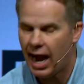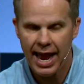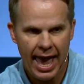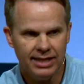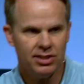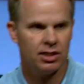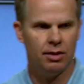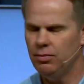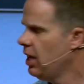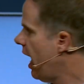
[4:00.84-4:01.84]
I asked
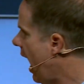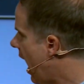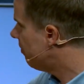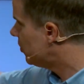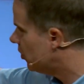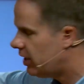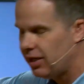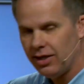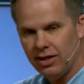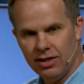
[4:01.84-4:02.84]
him after
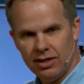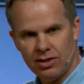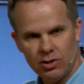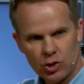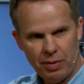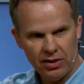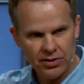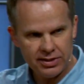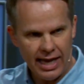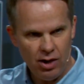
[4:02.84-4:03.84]
he spelled
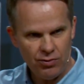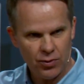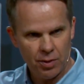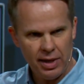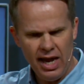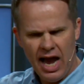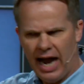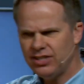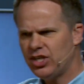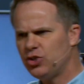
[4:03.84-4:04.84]
this out for me,
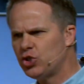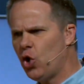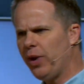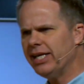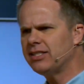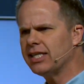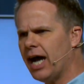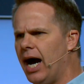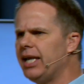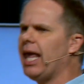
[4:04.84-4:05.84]
I said, So is
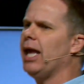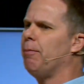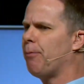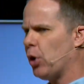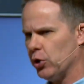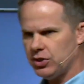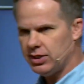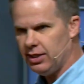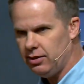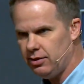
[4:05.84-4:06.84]
God a
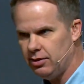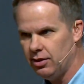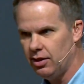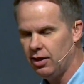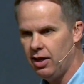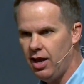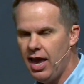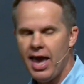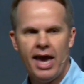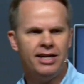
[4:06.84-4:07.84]
person?
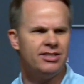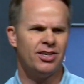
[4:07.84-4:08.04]
And he